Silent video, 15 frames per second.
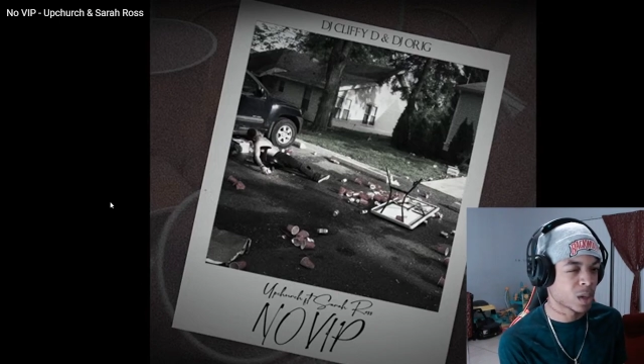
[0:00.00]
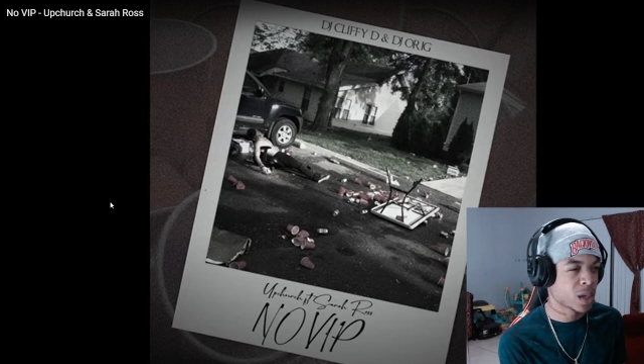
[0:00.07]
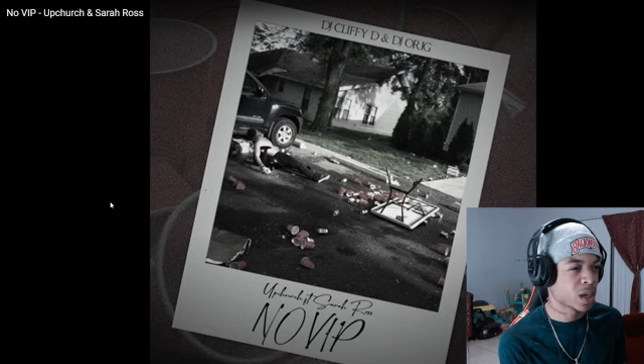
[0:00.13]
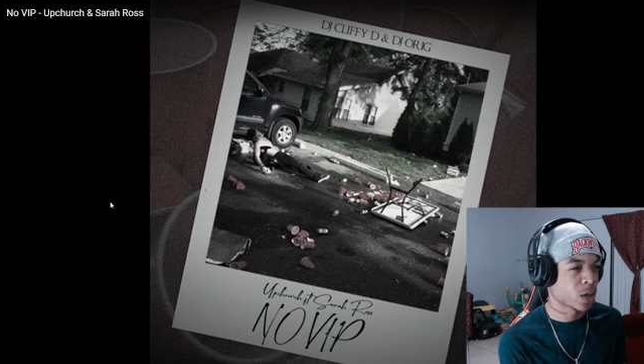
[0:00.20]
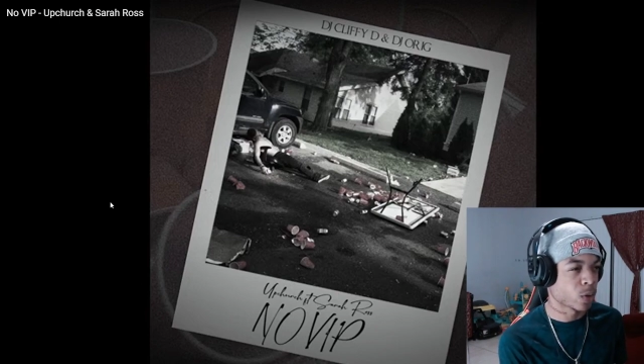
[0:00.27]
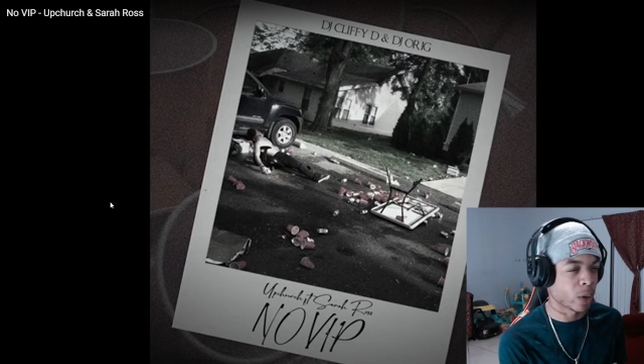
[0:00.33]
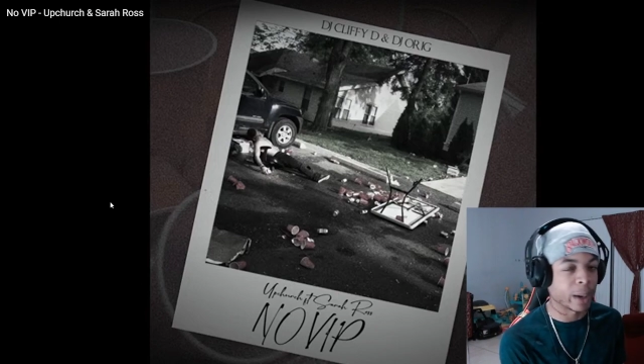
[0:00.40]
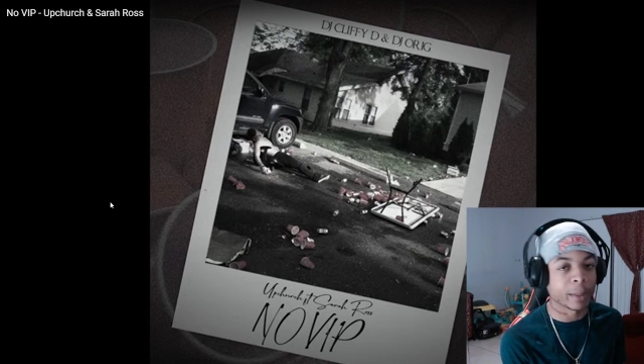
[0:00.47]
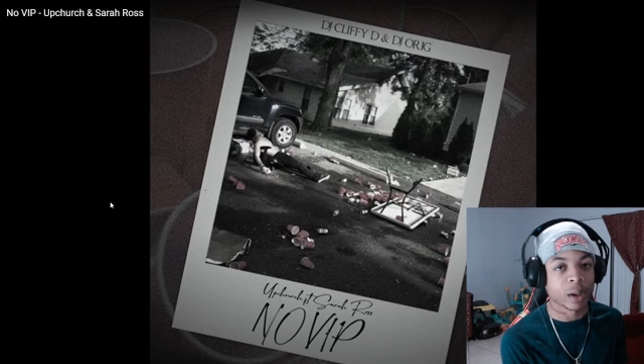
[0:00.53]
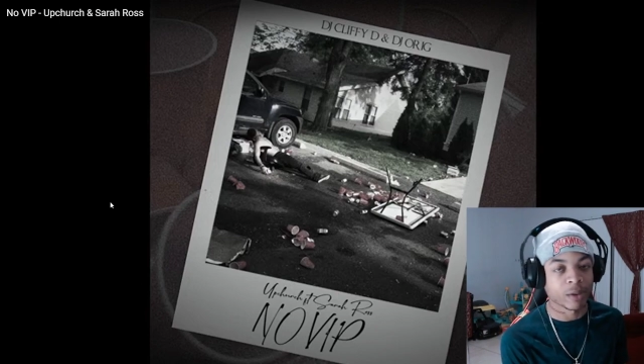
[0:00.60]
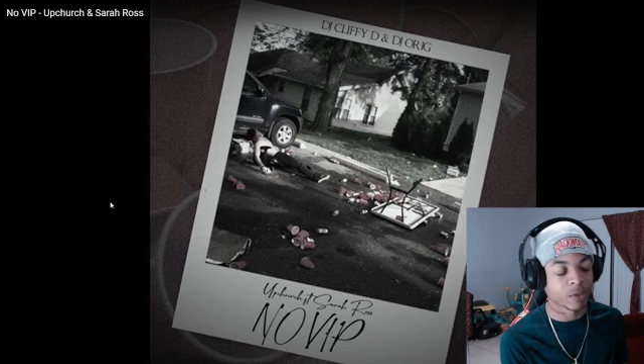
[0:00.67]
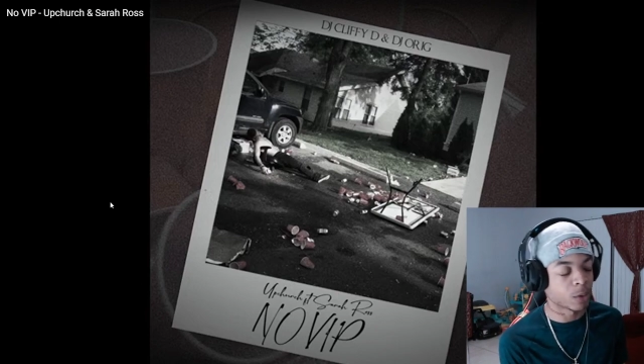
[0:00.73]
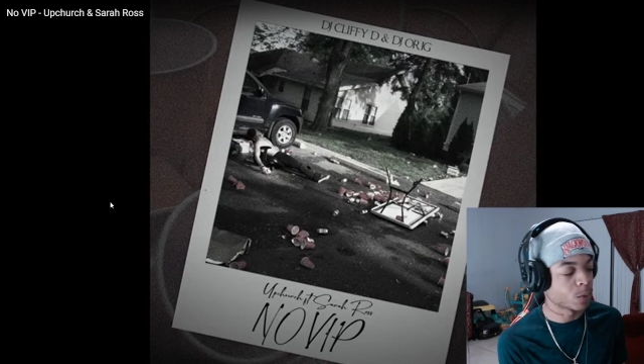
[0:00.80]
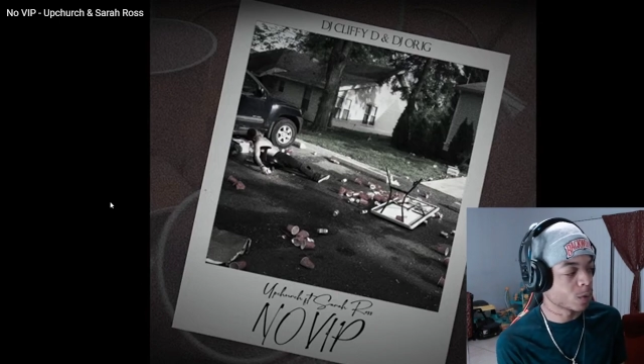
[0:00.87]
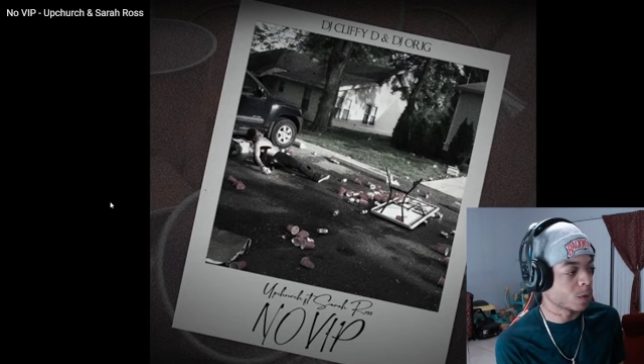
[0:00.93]
Correct me if
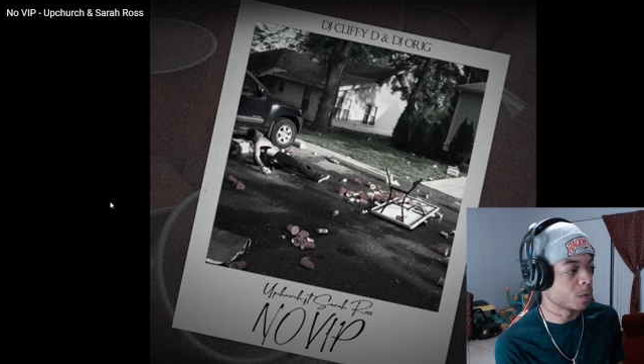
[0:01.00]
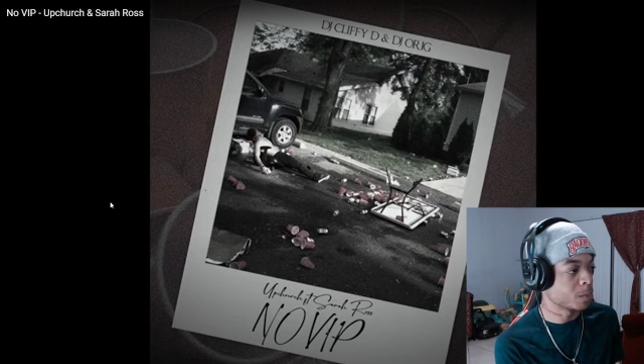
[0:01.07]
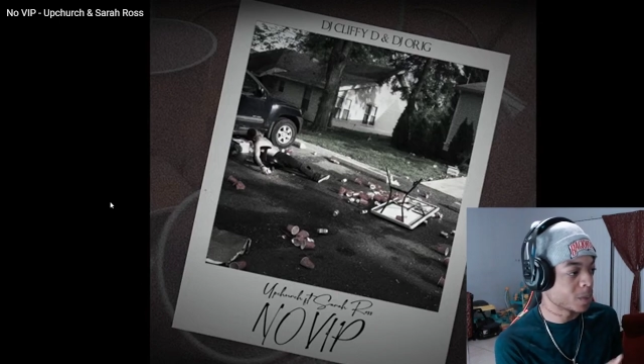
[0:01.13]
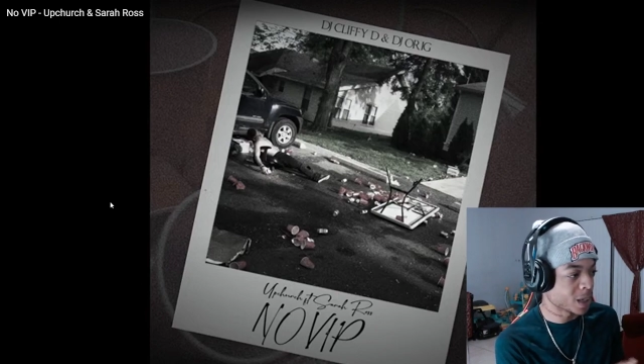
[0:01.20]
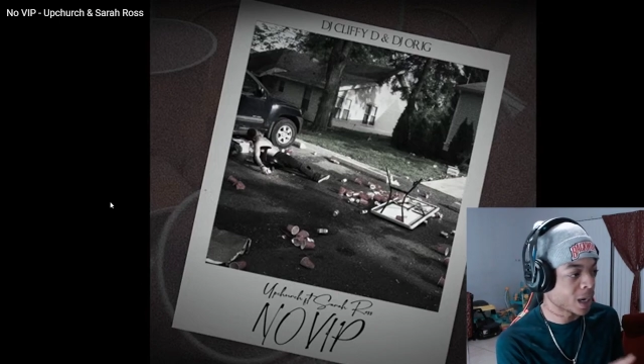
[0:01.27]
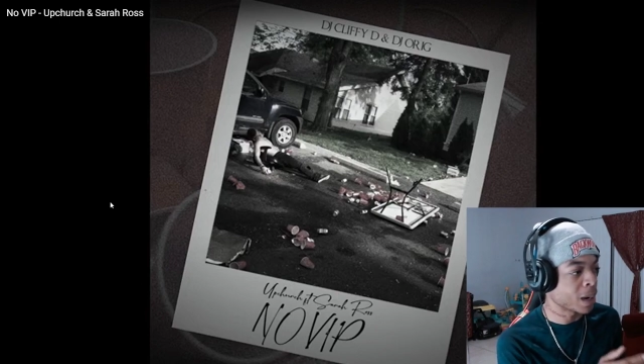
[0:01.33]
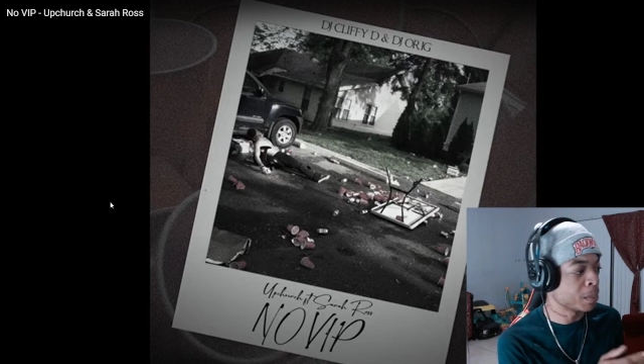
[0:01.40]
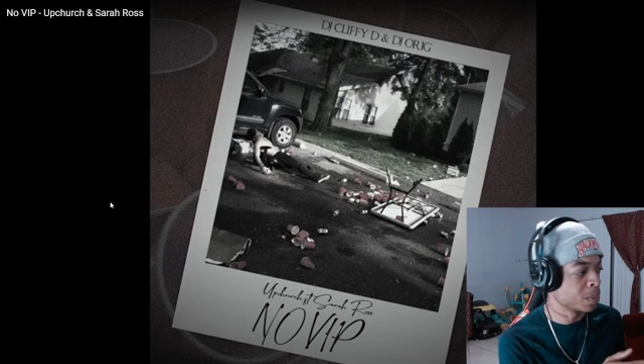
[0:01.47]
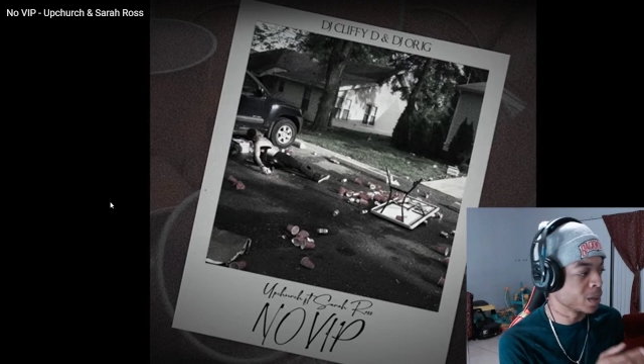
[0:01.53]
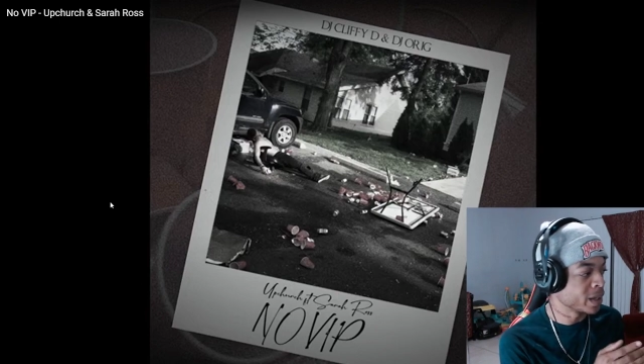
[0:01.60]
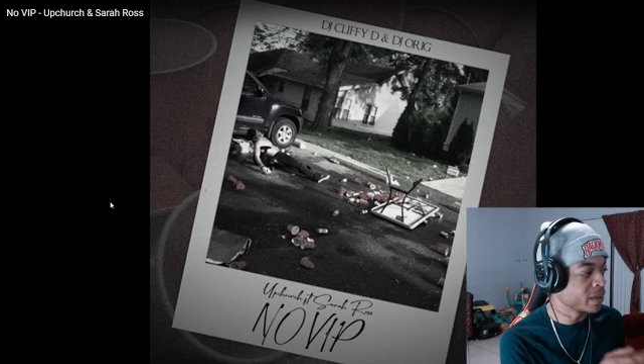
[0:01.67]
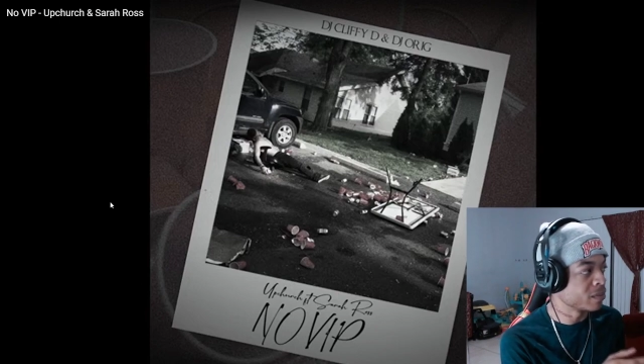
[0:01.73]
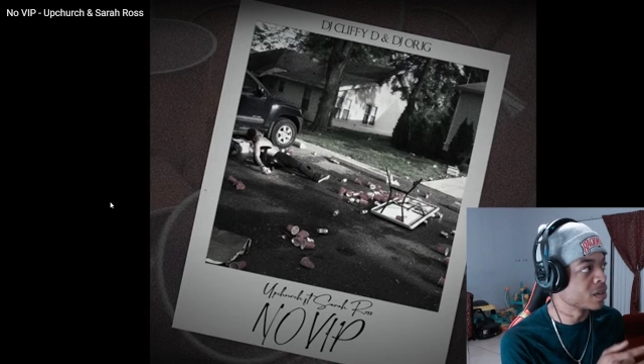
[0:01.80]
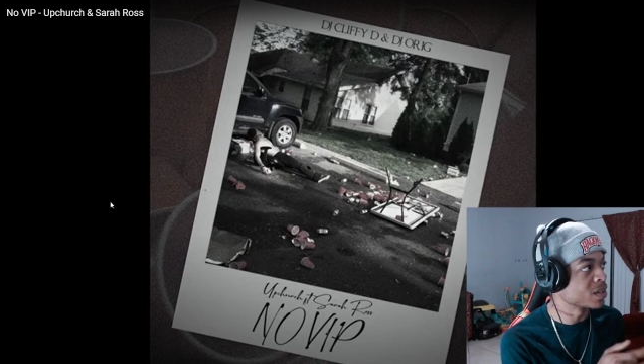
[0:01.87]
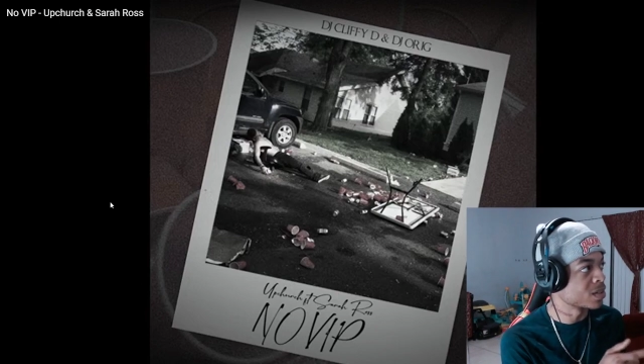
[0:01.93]
I'm wrong, but I
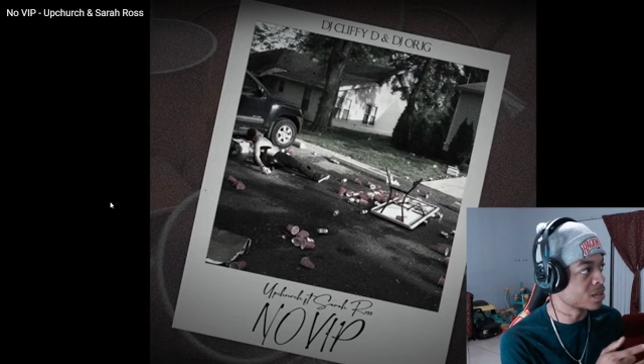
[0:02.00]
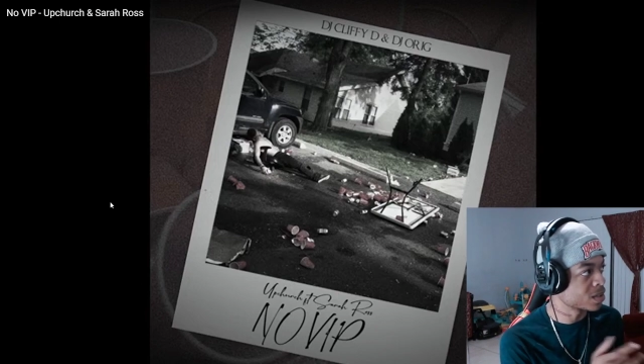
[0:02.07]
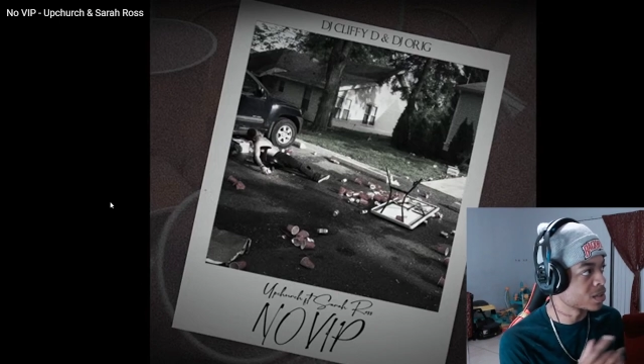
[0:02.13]
believe this